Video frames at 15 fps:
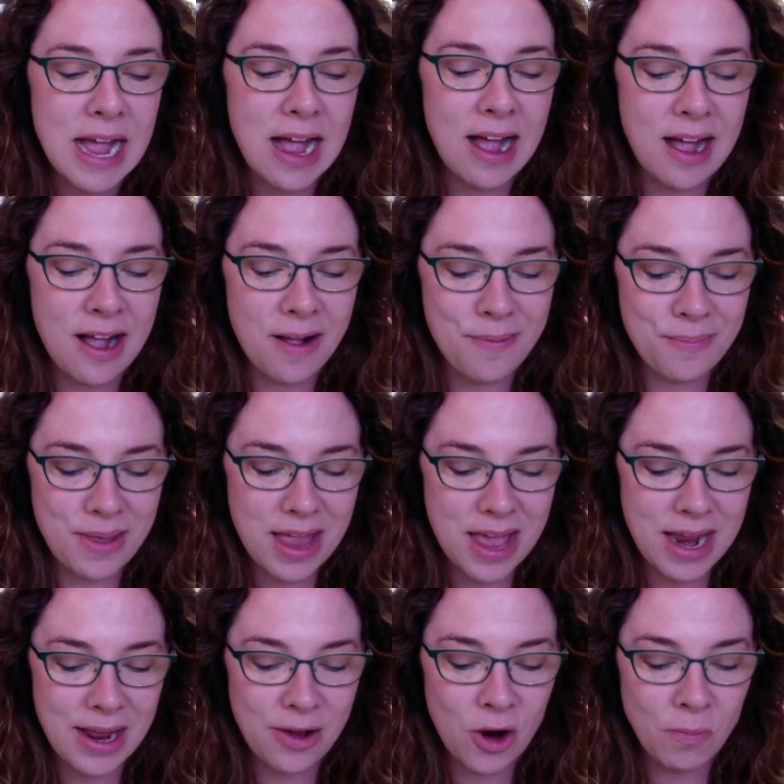And
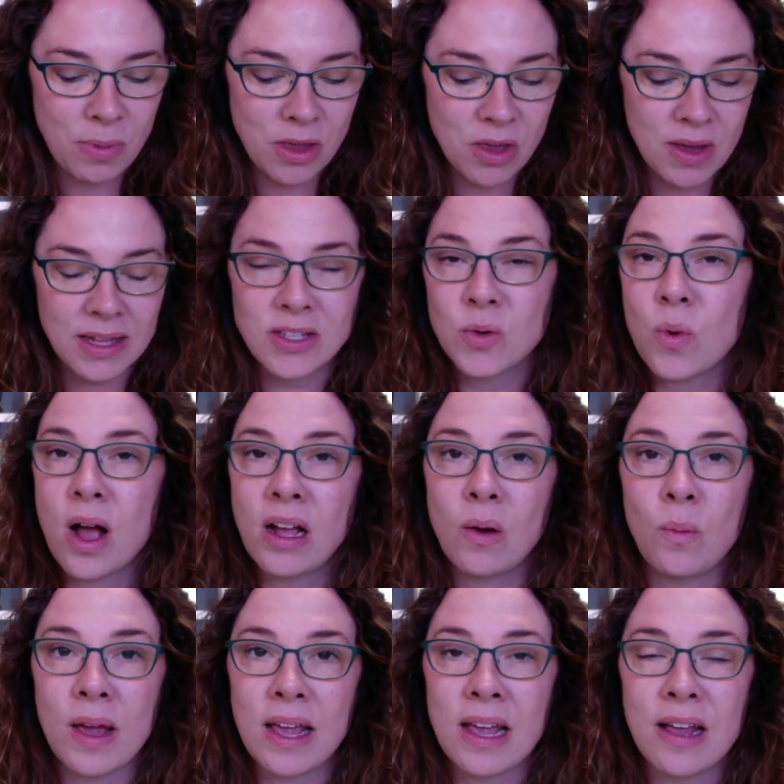I hope that you get to walk
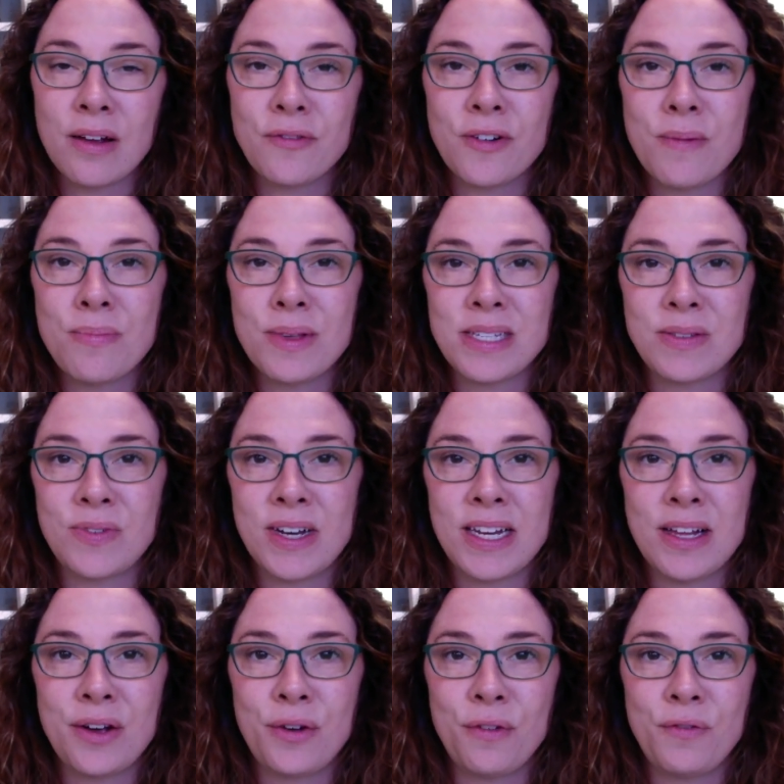away from this
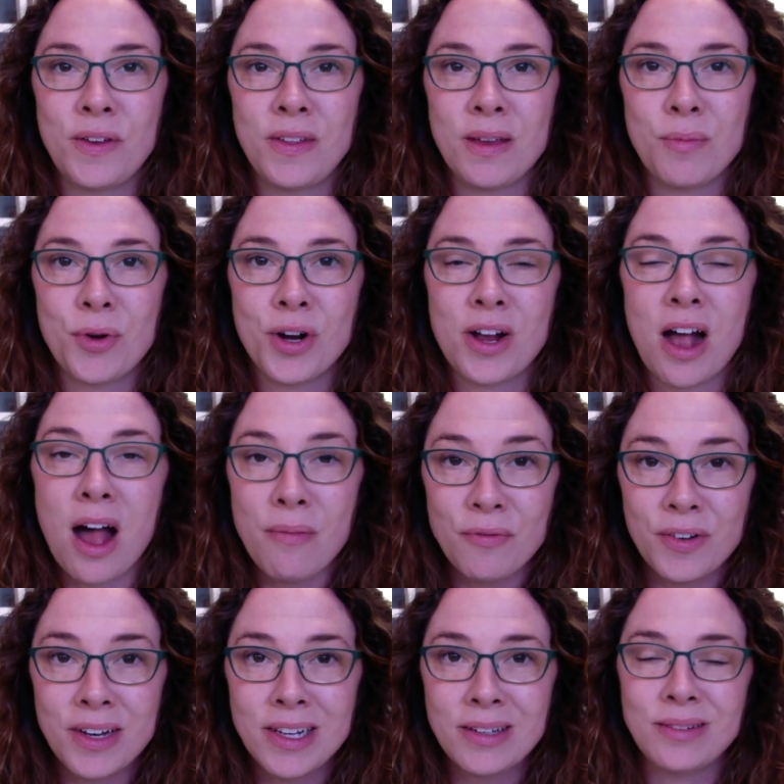video feeling more
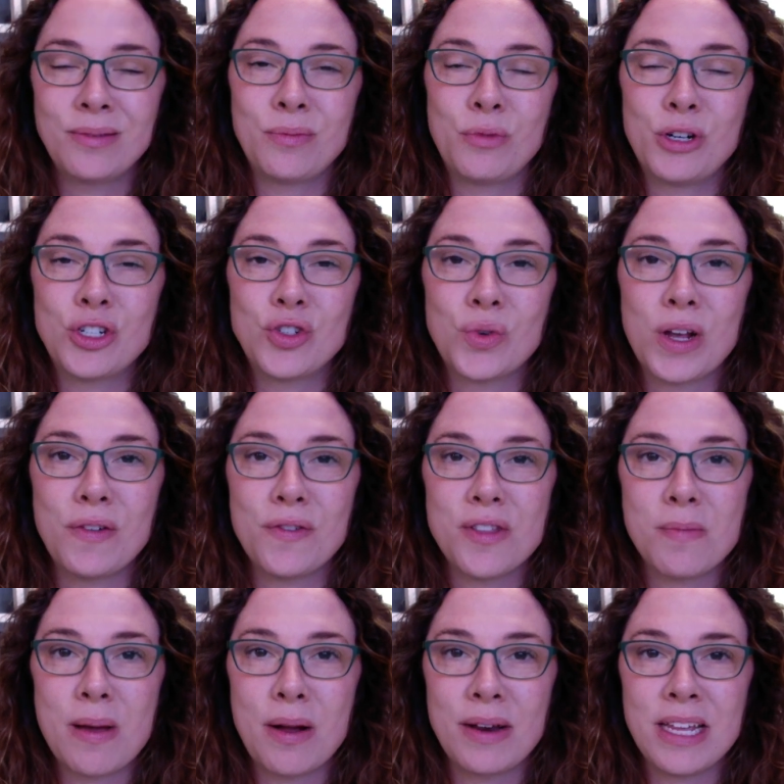confident, more joyful
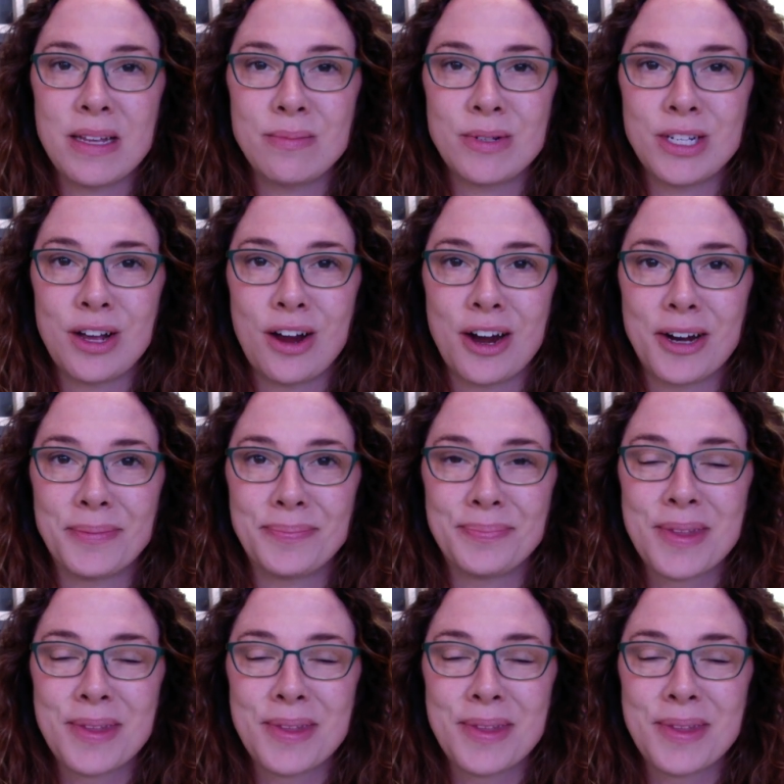about EMDR.